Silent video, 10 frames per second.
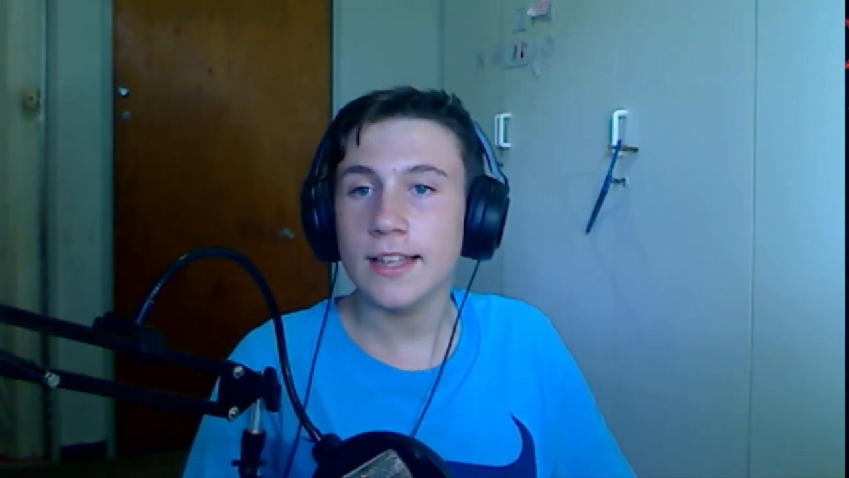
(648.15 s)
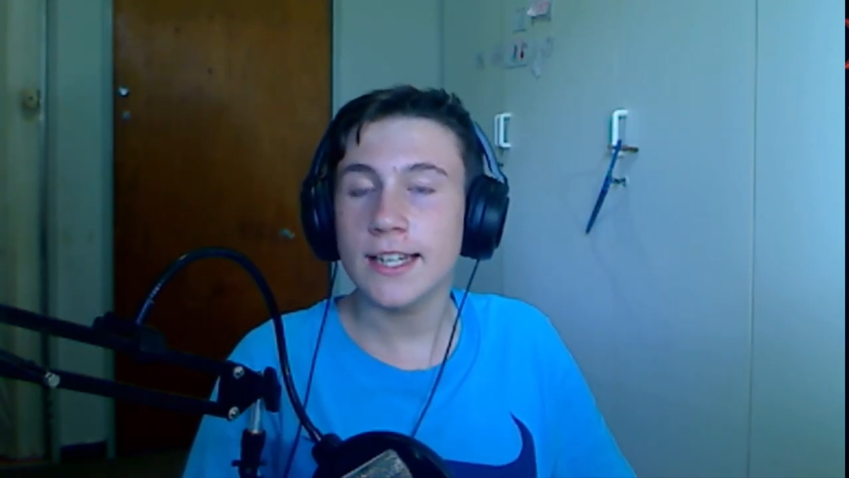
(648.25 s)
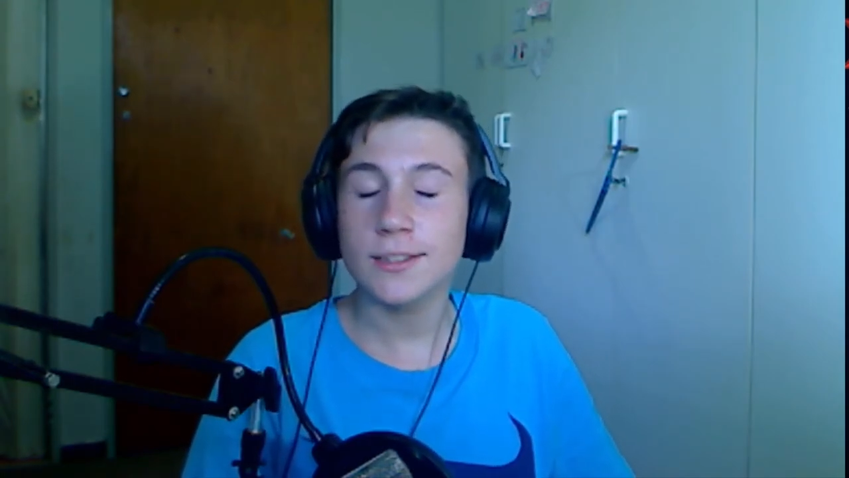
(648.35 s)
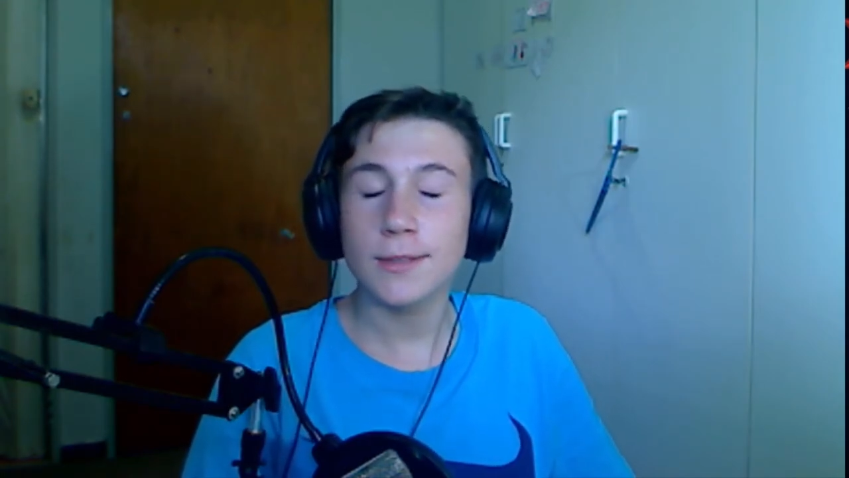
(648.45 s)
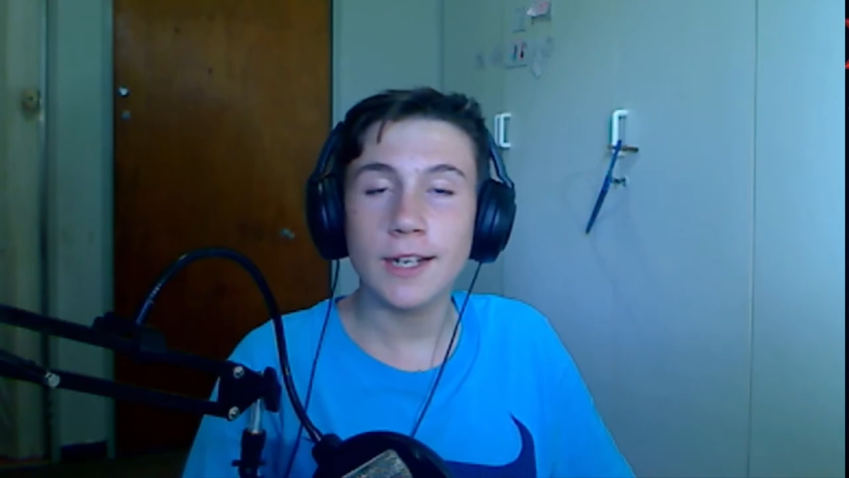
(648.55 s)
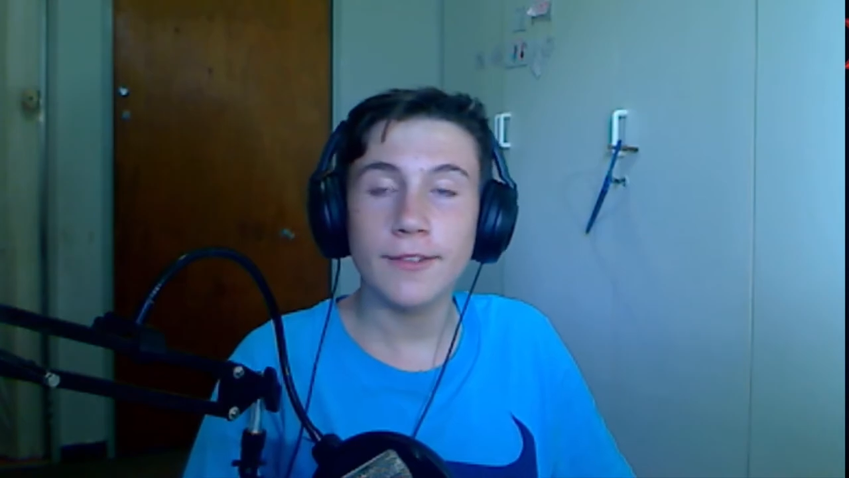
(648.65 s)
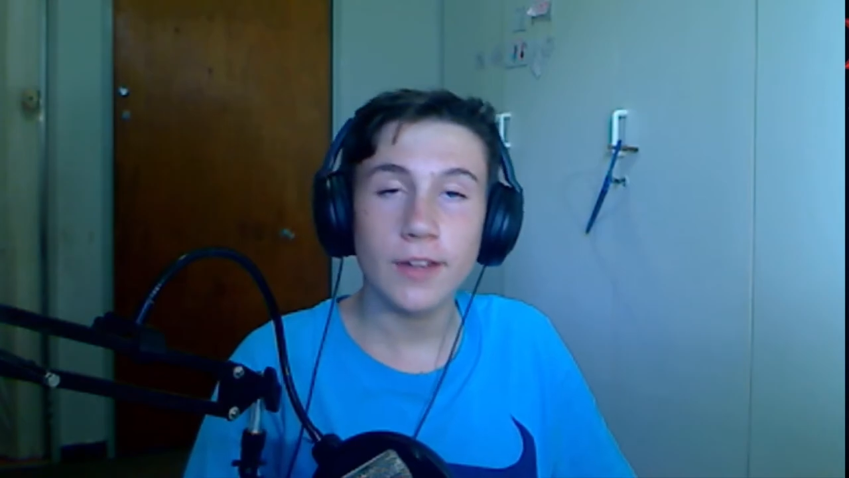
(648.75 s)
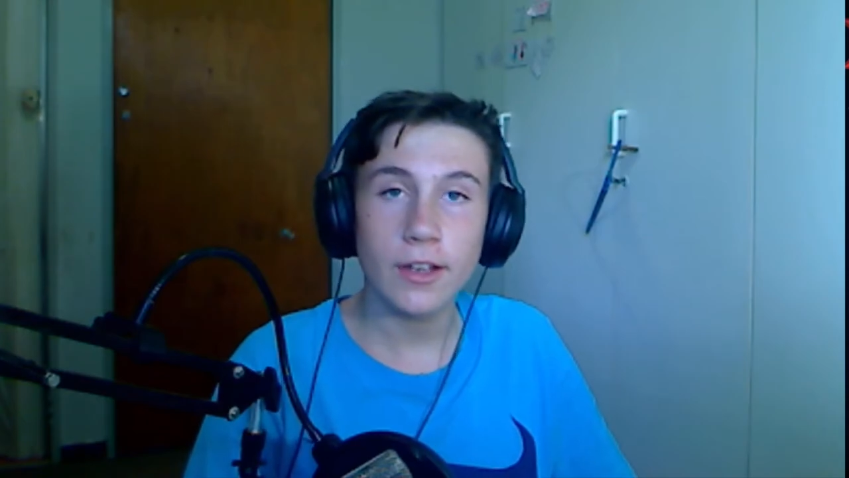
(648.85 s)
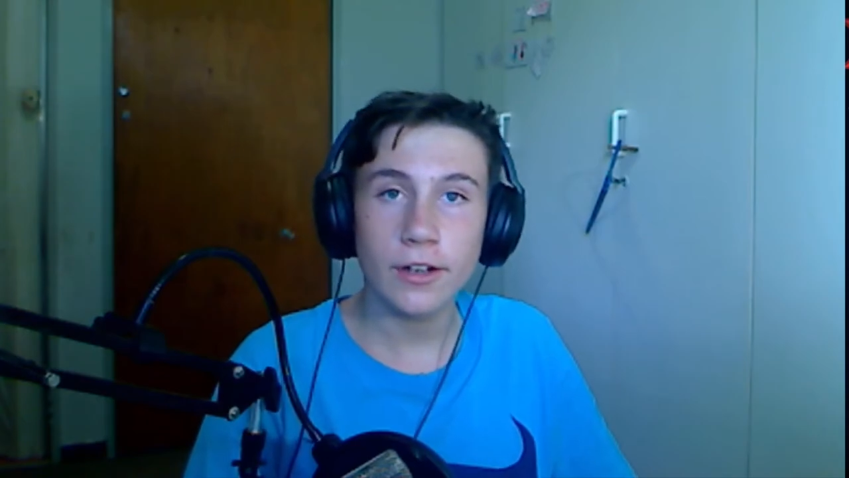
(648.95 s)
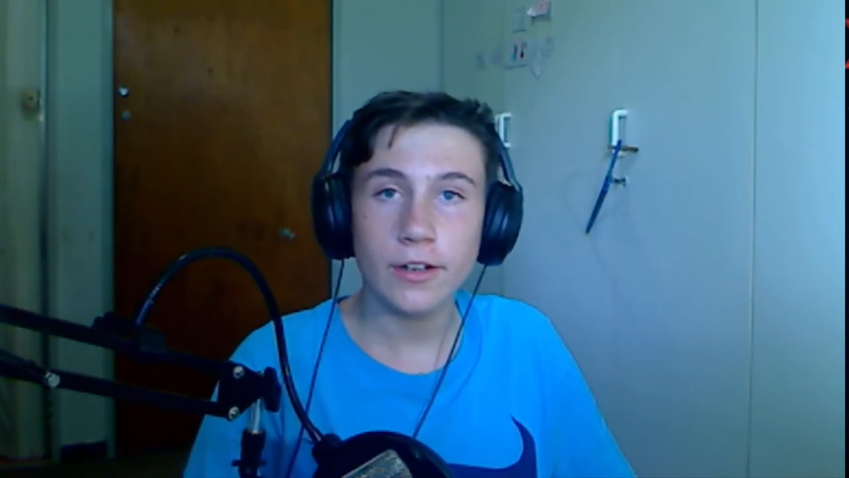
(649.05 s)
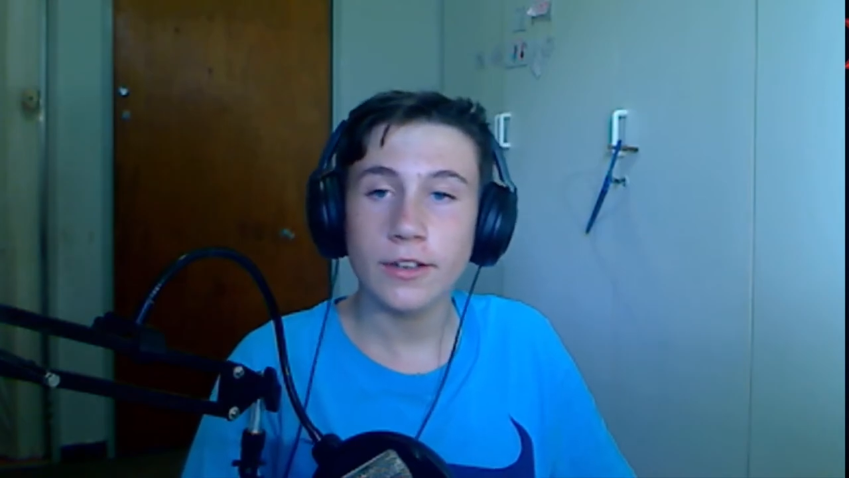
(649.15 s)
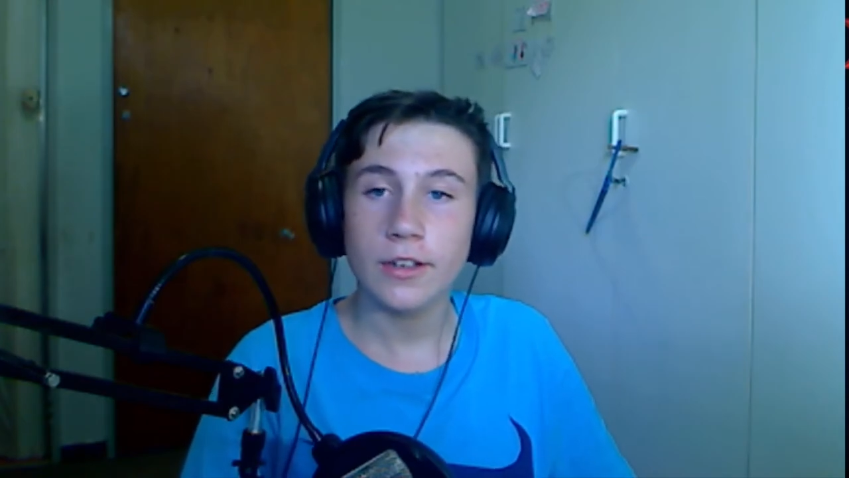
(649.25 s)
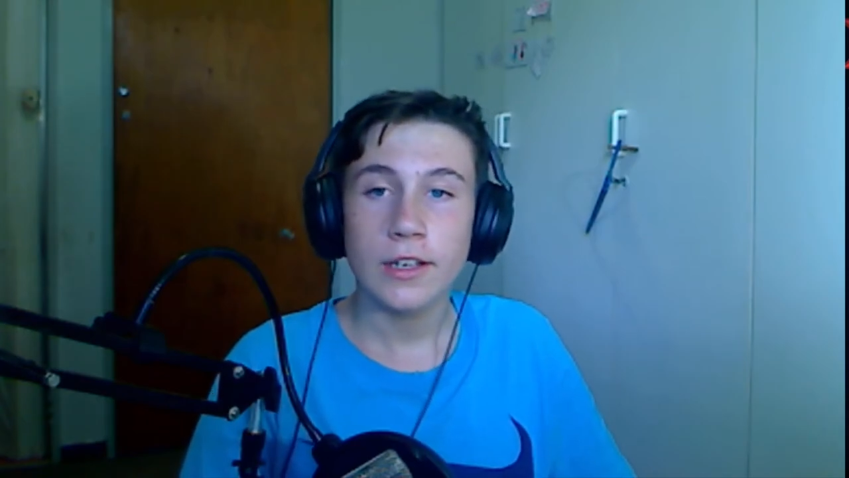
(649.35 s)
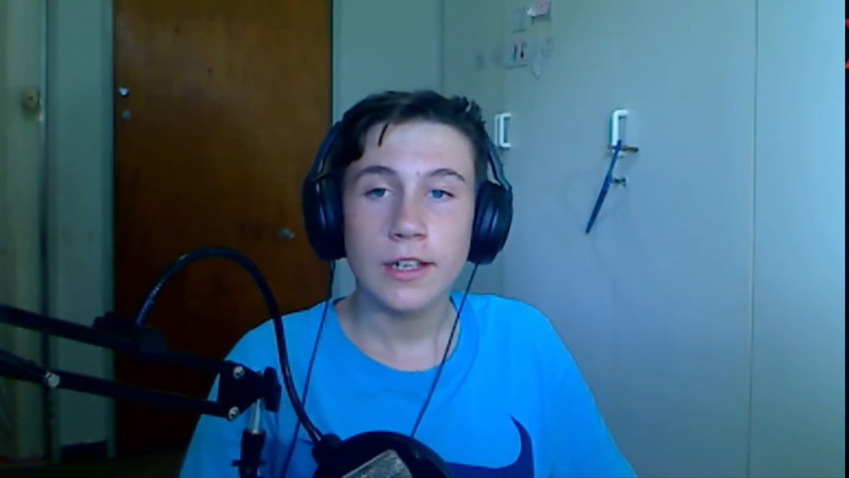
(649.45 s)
That's what I've learned.